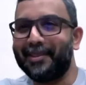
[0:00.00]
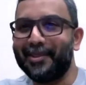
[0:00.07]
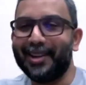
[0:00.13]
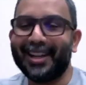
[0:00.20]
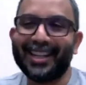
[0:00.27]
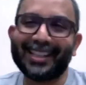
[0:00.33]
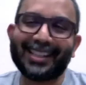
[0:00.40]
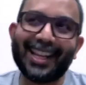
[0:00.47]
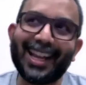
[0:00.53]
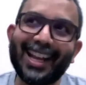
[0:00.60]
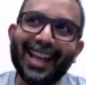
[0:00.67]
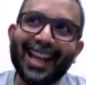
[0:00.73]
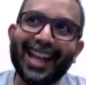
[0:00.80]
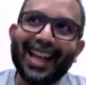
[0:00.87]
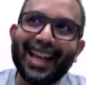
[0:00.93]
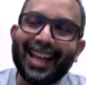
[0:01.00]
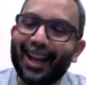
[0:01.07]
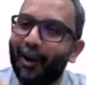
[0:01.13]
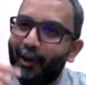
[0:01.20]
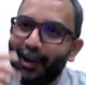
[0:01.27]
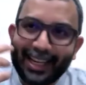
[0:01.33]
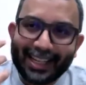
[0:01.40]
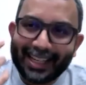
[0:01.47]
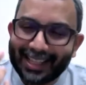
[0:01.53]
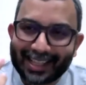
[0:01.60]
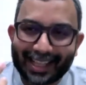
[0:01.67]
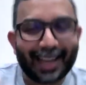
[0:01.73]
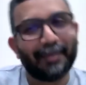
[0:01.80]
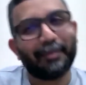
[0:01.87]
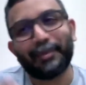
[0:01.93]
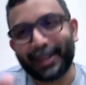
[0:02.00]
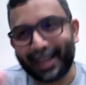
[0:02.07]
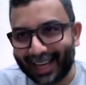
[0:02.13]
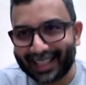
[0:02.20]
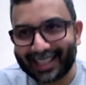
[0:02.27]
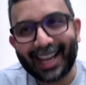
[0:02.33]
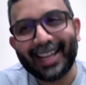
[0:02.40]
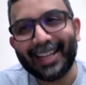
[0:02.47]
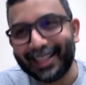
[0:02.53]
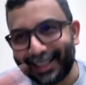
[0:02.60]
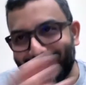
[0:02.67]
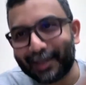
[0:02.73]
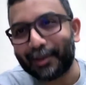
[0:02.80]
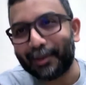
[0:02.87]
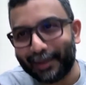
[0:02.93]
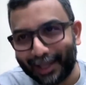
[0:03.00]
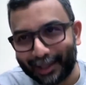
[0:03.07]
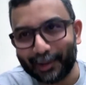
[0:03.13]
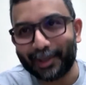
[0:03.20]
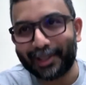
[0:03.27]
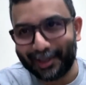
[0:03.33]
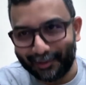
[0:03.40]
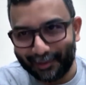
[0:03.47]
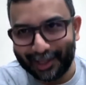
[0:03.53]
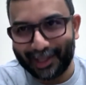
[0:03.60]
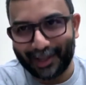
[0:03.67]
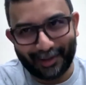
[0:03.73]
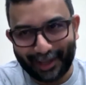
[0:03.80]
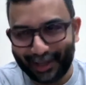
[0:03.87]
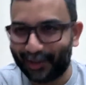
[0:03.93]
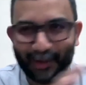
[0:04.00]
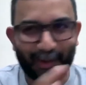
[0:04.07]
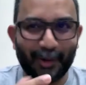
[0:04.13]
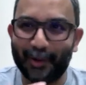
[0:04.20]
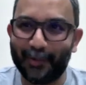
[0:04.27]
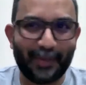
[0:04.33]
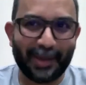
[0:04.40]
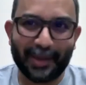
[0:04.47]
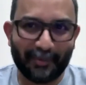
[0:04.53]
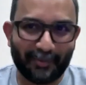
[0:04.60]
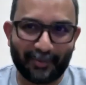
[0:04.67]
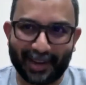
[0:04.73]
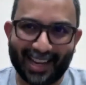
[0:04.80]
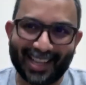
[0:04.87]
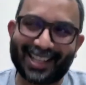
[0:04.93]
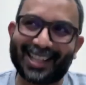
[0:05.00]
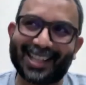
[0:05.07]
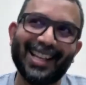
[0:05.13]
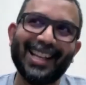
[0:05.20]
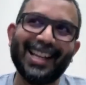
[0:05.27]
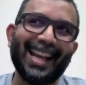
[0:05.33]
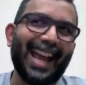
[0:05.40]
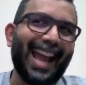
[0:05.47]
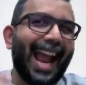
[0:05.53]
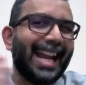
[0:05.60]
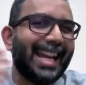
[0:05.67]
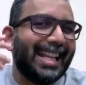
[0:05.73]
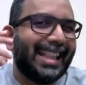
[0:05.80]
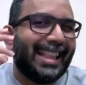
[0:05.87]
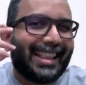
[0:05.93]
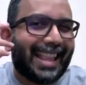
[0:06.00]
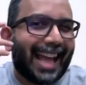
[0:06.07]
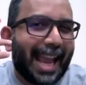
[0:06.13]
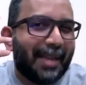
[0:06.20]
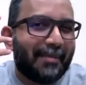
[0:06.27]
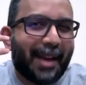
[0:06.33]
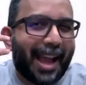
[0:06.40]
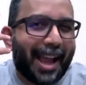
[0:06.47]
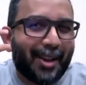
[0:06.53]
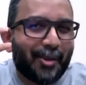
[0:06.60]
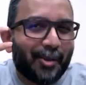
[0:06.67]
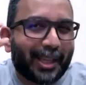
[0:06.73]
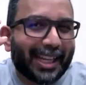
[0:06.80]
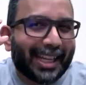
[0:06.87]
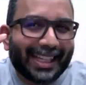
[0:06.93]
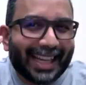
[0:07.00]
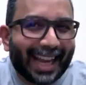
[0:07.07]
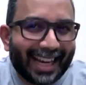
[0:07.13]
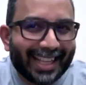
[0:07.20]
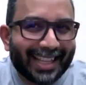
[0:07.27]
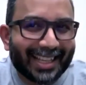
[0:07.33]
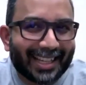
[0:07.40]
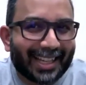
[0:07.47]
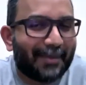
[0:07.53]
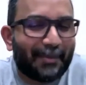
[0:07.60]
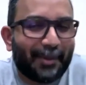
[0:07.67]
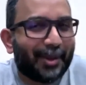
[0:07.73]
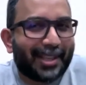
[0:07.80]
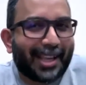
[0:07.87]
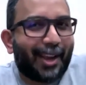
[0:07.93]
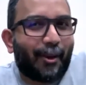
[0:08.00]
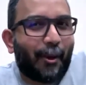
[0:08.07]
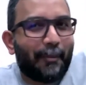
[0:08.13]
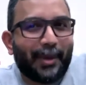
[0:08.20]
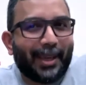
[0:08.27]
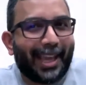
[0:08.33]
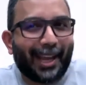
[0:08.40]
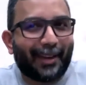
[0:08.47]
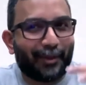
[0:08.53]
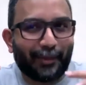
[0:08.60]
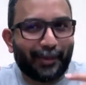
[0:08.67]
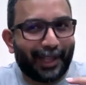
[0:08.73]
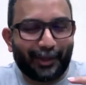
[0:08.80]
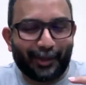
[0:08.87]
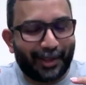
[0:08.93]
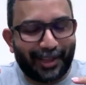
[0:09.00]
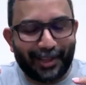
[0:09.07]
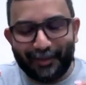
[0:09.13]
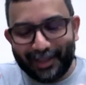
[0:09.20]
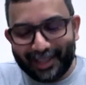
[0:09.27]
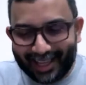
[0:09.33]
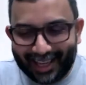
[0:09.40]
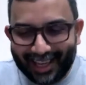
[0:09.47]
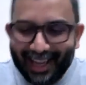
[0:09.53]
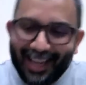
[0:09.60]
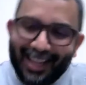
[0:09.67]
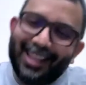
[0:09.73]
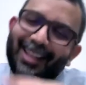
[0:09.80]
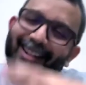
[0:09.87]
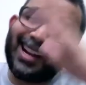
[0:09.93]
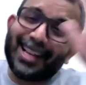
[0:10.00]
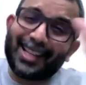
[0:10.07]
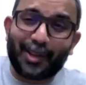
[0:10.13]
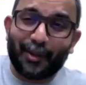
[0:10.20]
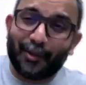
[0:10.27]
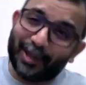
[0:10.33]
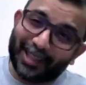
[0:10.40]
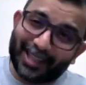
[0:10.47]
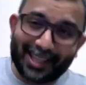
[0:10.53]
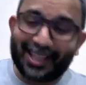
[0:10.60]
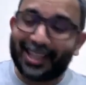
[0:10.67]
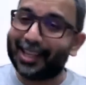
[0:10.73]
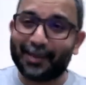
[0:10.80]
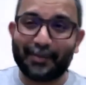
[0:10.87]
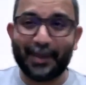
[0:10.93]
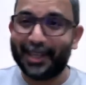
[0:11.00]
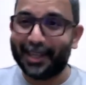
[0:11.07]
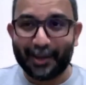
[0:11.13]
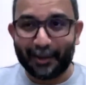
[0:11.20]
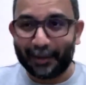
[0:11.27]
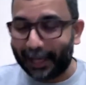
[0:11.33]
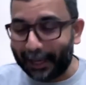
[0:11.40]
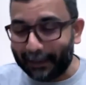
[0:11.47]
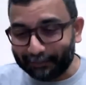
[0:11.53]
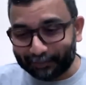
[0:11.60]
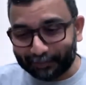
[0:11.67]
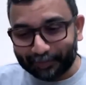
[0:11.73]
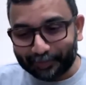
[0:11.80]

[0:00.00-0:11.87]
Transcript: You understand? All it needs, guys, I learned this from Dato Sri Vijay, okay? So don't be impressed. Anytime I look intelligent is because I copycat from Dato Sri Vijay. The rest of it is just me, okay?